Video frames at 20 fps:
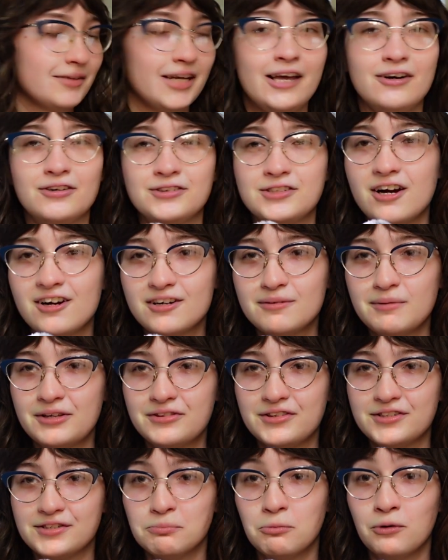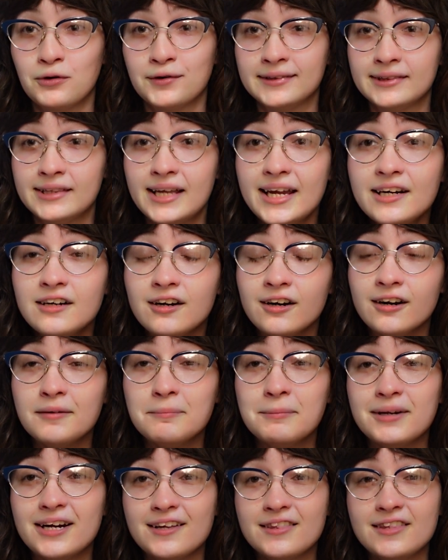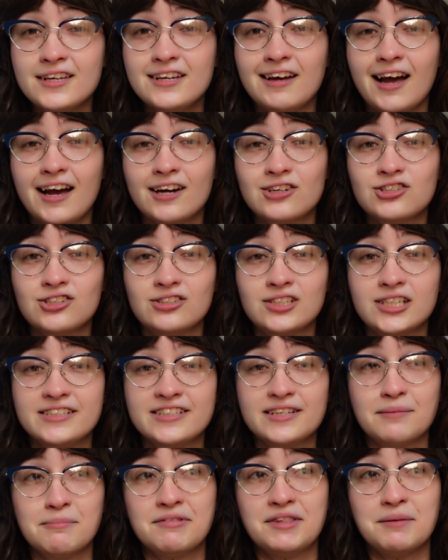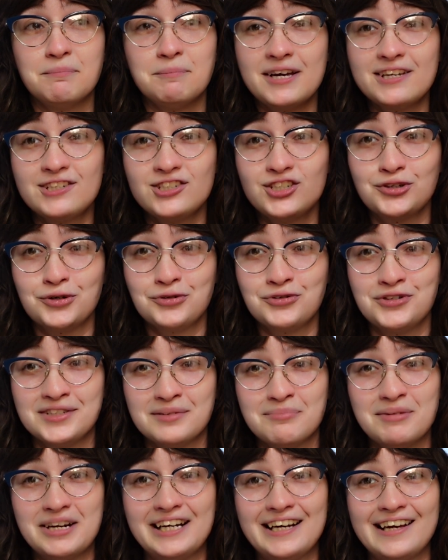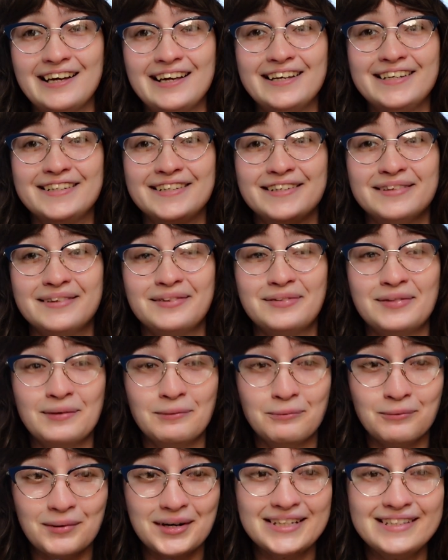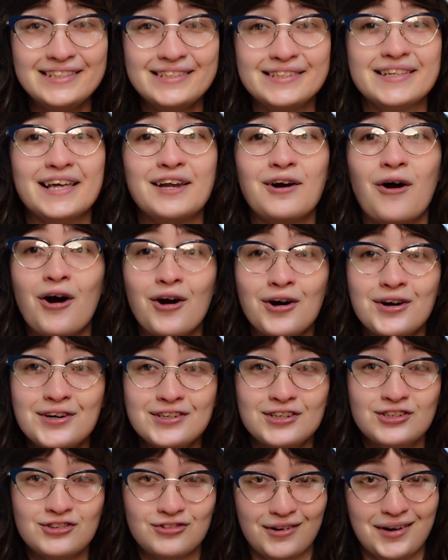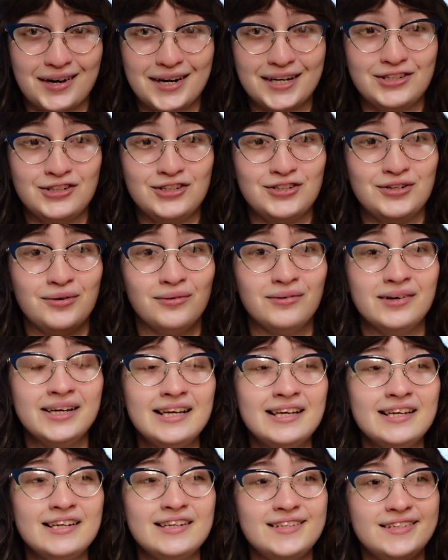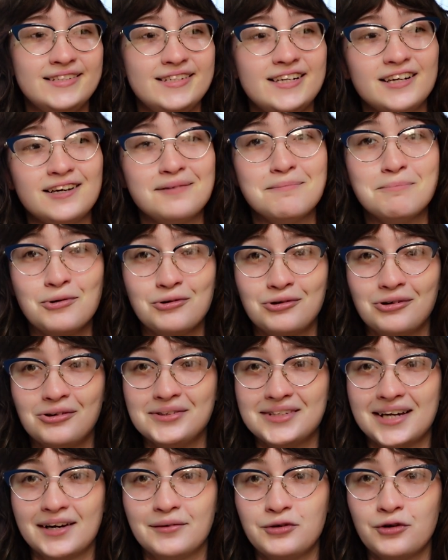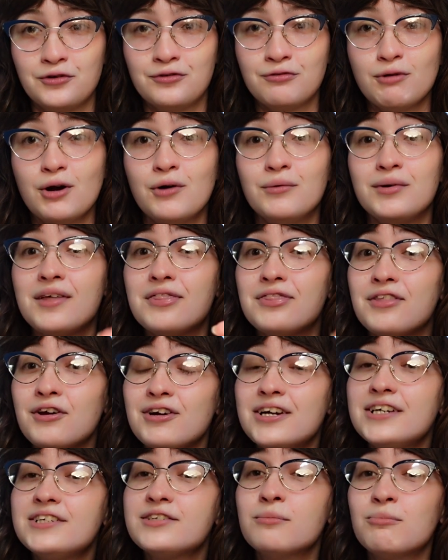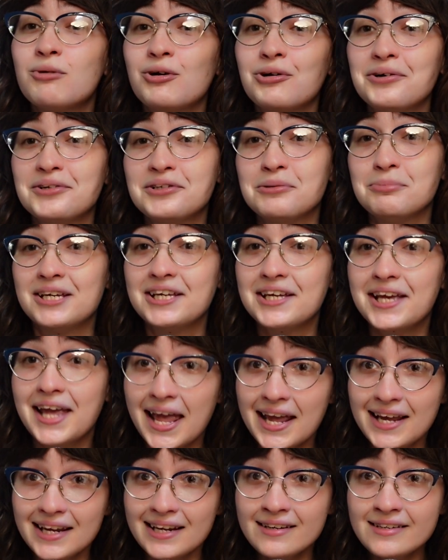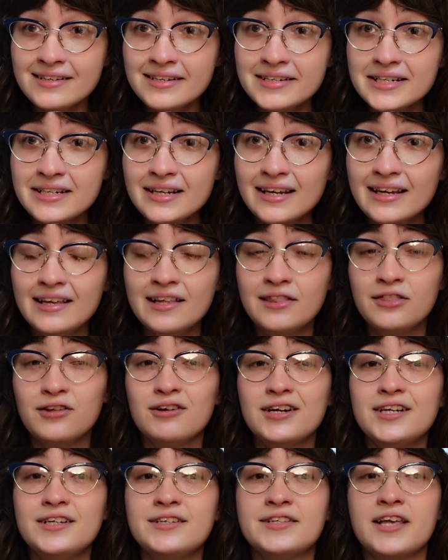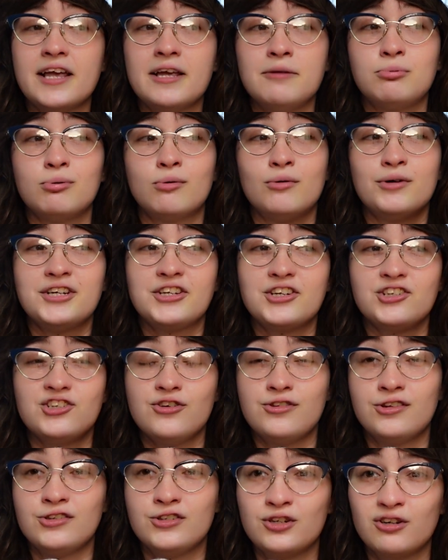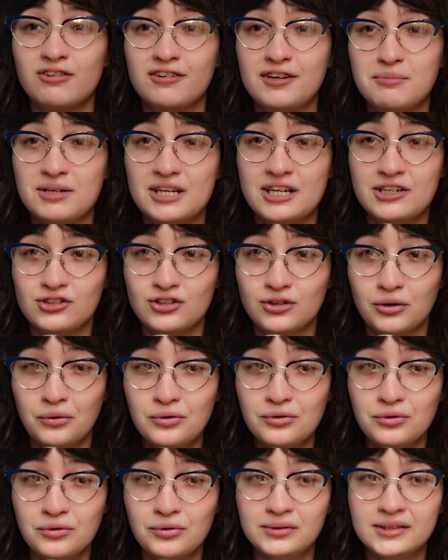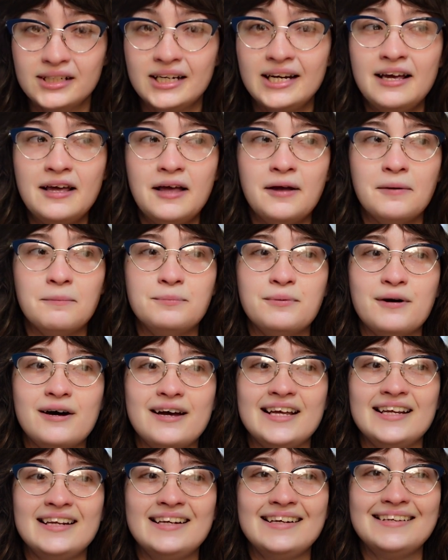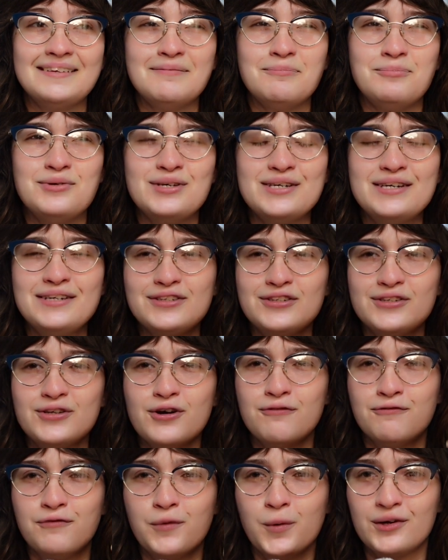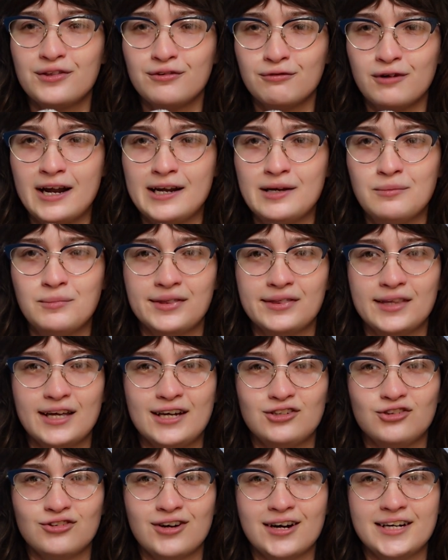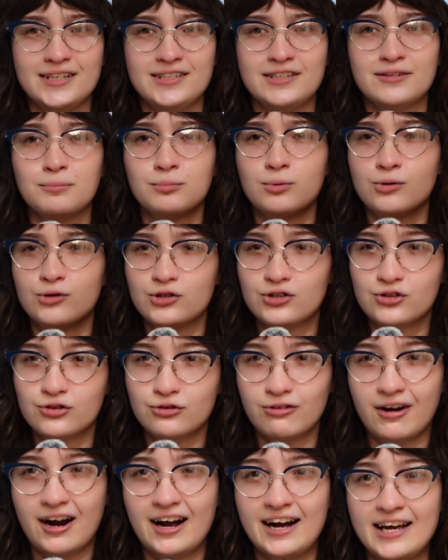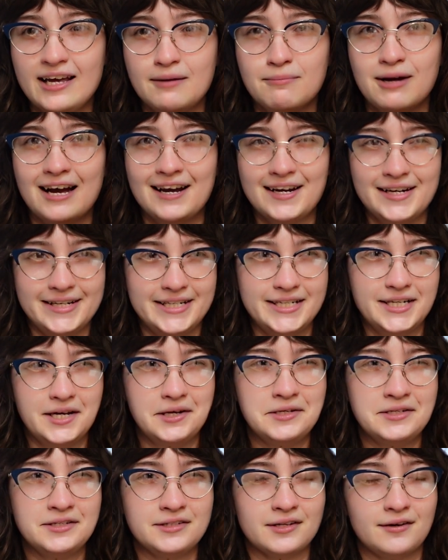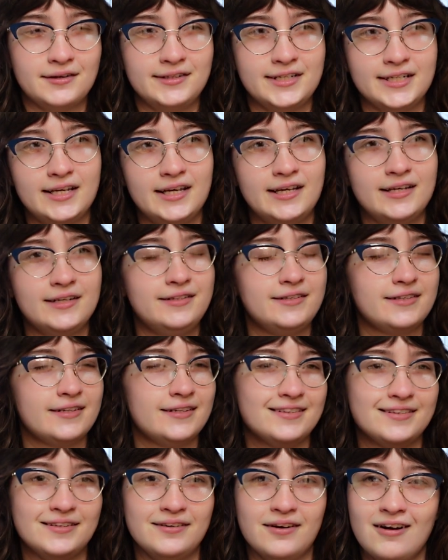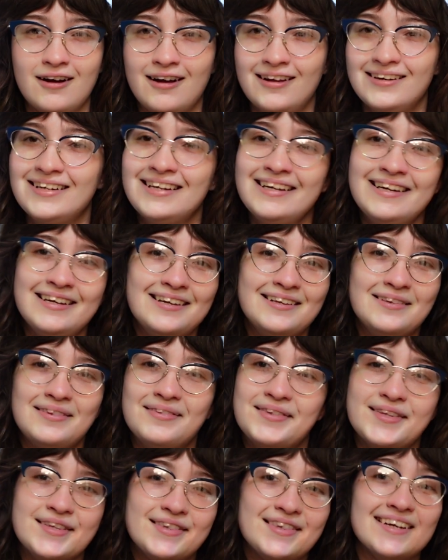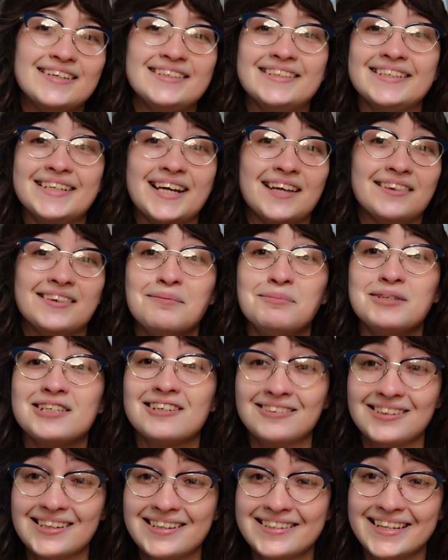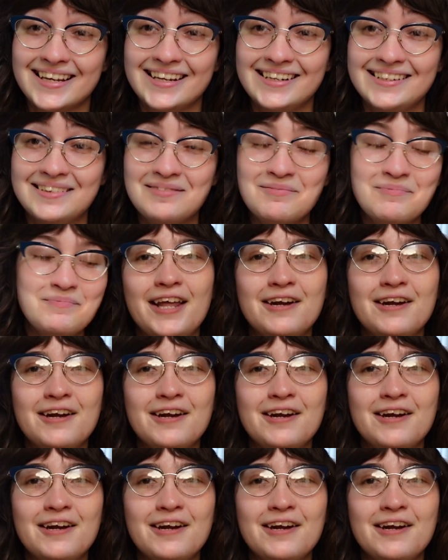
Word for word: And I'll talk about this more later, but I think actually some of the best children's media is the ones that aren't trying to stick a moral down your throat. There is a moral to be gained, there is a point to the story being told, but being so forthright with like trying to prescribe ideas onto kids is not the thing to get them to listen.